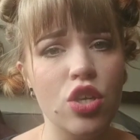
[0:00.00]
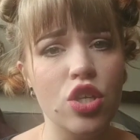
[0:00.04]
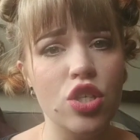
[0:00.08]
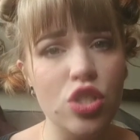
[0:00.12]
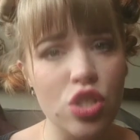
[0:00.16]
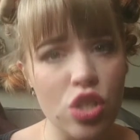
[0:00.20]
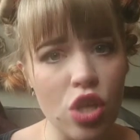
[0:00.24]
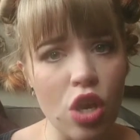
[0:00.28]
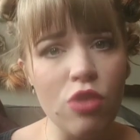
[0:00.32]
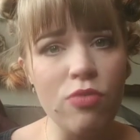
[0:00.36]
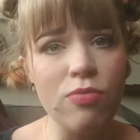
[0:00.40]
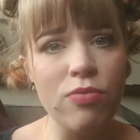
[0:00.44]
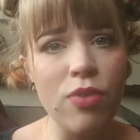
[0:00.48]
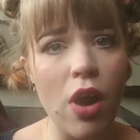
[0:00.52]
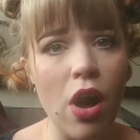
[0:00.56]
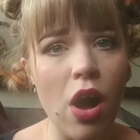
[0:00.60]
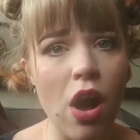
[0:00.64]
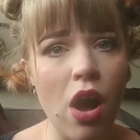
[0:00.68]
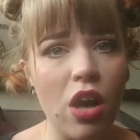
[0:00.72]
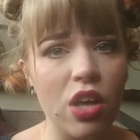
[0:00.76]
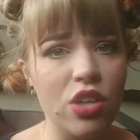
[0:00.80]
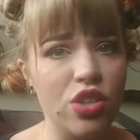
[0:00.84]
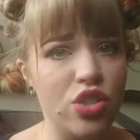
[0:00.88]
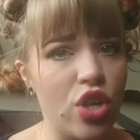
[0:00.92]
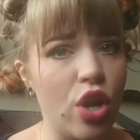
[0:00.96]
So
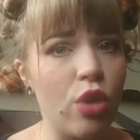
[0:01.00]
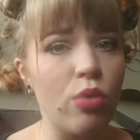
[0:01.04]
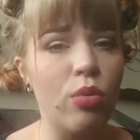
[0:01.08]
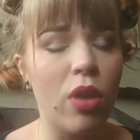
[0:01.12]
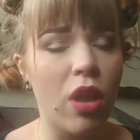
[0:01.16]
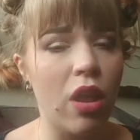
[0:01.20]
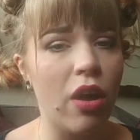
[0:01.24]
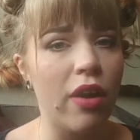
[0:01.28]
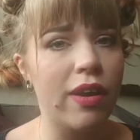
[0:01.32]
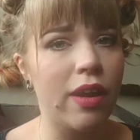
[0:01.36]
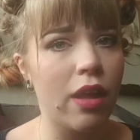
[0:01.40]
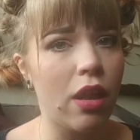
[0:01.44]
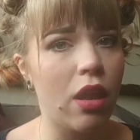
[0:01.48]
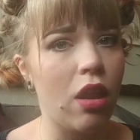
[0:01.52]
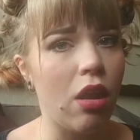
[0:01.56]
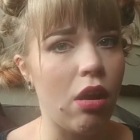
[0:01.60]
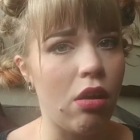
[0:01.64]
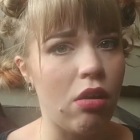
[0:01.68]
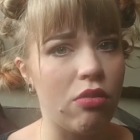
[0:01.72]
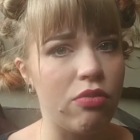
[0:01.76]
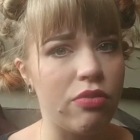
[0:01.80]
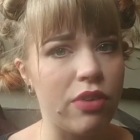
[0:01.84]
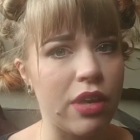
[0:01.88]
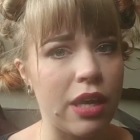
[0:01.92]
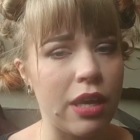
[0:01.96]
far, I don't like a
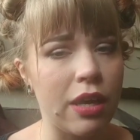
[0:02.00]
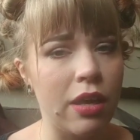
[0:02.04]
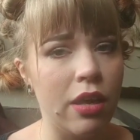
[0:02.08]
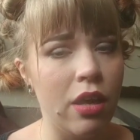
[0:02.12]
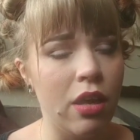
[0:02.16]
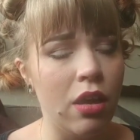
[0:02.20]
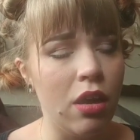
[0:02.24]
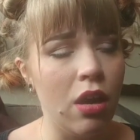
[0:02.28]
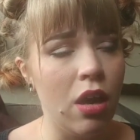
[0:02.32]
lot of it.